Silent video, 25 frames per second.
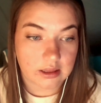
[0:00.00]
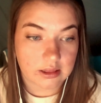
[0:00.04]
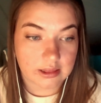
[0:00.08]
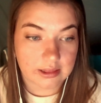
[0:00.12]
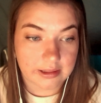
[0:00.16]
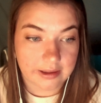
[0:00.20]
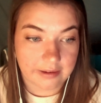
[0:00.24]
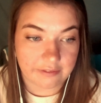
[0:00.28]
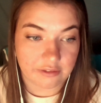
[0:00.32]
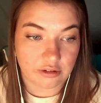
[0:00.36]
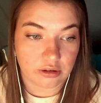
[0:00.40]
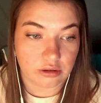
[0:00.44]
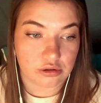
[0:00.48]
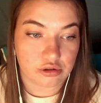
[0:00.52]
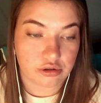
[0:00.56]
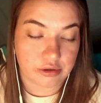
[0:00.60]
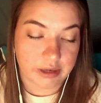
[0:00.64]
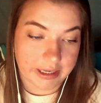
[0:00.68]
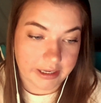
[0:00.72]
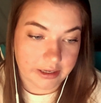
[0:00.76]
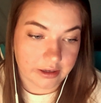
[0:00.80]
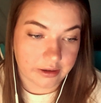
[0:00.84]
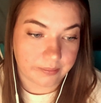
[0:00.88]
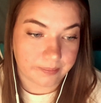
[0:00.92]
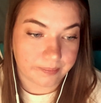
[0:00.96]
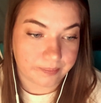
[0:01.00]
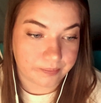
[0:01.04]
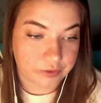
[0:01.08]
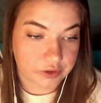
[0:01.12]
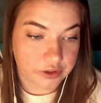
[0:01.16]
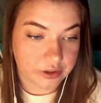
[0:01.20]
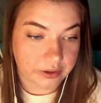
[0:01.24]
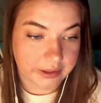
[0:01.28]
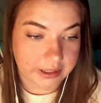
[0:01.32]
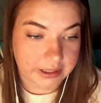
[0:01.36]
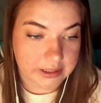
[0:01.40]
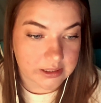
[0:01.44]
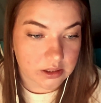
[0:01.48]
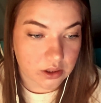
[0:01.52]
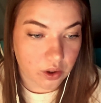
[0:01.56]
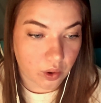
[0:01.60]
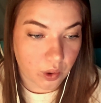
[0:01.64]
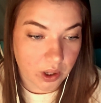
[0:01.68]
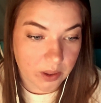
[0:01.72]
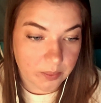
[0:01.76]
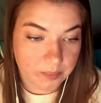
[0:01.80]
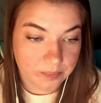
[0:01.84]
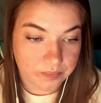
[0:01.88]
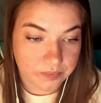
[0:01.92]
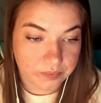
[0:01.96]
level trait. So that's
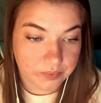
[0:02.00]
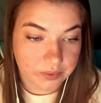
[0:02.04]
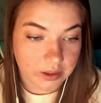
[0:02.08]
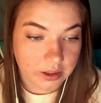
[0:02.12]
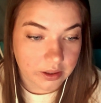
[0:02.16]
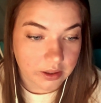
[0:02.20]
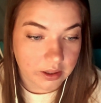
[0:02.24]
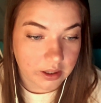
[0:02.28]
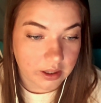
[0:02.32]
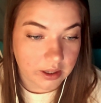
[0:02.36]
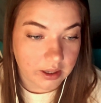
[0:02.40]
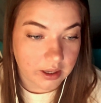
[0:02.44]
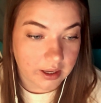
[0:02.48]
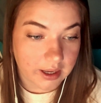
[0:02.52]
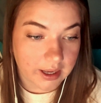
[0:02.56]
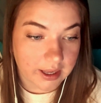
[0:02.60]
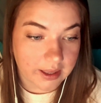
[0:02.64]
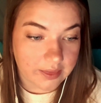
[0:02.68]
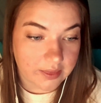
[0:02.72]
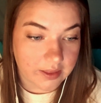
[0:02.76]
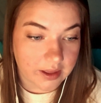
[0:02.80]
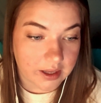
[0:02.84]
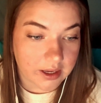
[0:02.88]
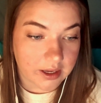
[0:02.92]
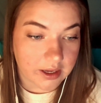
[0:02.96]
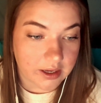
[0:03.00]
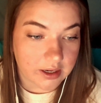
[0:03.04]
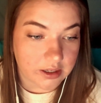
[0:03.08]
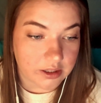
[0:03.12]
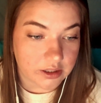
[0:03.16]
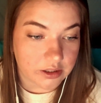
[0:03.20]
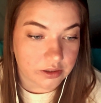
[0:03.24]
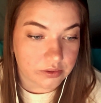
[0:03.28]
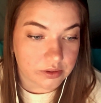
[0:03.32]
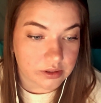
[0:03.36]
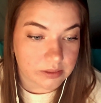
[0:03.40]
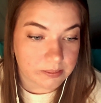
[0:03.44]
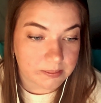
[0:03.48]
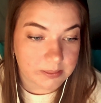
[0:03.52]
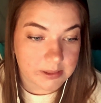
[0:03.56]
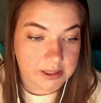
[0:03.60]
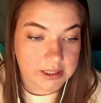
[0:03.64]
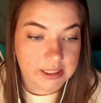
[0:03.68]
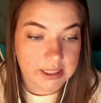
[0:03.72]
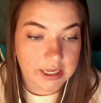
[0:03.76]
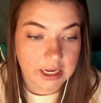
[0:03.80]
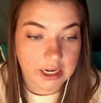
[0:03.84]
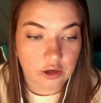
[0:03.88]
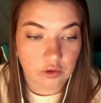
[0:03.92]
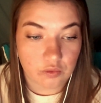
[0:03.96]
cool. And then you
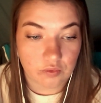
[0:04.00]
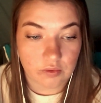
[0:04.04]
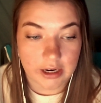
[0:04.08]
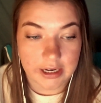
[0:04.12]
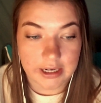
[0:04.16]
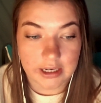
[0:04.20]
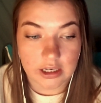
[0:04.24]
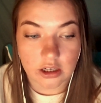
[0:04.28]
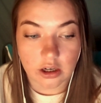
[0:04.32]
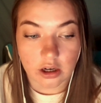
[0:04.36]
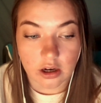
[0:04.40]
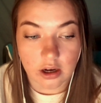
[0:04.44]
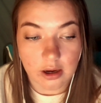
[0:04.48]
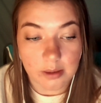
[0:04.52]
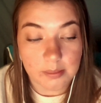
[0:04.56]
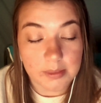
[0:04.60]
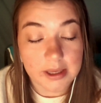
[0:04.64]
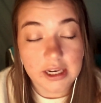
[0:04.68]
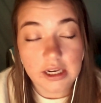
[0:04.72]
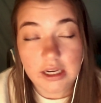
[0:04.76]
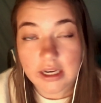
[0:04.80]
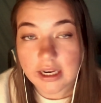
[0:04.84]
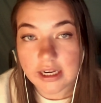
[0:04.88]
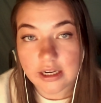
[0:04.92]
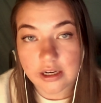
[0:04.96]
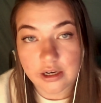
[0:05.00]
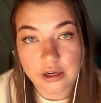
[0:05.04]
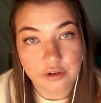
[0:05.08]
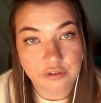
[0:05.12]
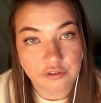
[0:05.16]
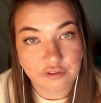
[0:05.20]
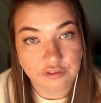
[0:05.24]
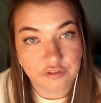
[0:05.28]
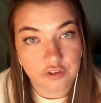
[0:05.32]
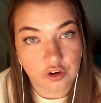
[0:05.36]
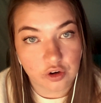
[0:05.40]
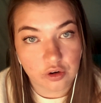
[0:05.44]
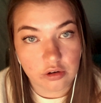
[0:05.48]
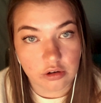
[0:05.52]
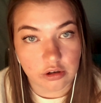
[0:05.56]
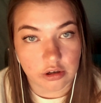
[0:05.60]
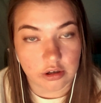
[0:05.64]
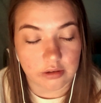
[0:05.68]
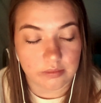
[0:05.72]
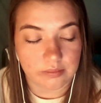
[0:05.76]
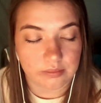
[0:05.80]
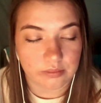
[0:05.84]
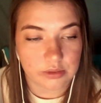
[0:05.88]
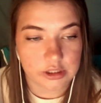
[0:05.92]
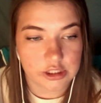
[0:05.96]
speak and write Common and
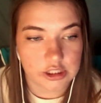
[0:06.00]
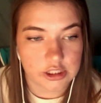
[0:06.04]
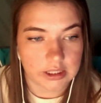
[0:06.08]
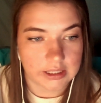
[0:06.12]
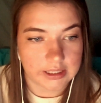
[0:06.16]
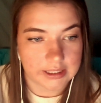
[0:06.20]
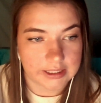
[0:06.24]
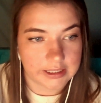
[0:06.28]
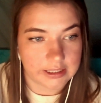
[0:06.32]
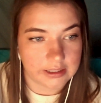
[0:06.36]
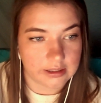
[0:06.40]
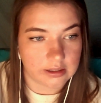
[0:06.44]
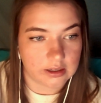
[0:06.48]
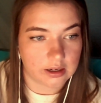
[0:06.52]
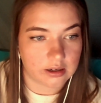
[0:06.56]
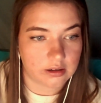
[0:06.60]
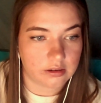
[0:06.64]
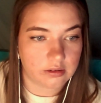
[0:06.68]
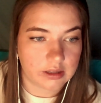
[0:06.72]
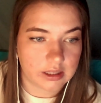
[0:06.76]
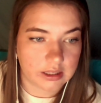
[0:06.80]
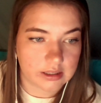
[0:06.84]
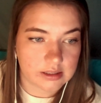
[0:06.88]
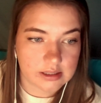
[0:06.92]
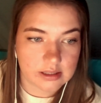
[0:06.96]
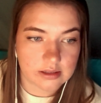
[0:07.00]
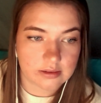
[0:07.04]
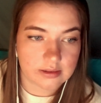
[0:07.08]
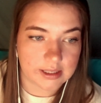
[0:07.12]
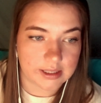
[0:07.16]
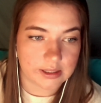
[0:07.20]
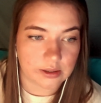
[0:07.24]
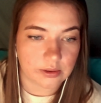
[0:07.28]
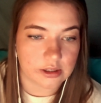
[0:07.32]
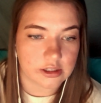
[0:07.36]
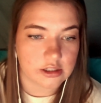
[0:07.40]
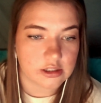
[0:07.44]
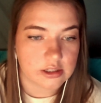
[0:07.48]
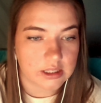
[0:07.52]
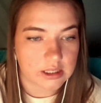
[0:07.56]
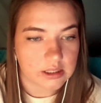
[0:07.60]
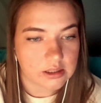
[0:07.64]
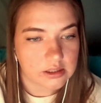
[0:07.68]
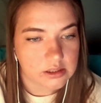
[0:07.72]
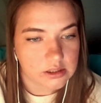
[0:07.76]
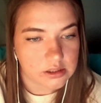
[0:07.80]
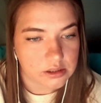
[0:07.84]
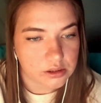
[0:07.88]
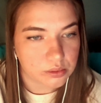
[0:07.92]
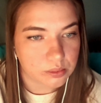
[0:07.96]
Infernal, which I did not know that's a language.
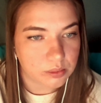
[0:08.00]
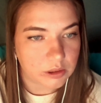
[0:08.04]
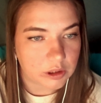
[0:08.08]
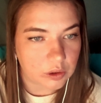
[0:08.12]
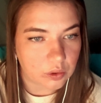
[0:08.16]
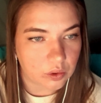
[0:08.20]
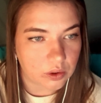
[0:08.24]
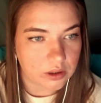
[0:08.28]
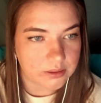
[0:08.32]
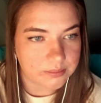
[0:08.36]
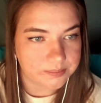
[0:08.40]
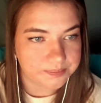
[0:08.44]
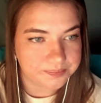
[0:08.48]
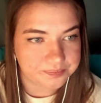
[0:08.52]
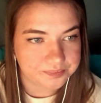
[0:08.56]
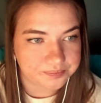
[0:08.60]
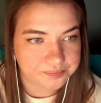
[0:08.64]
That's super cool.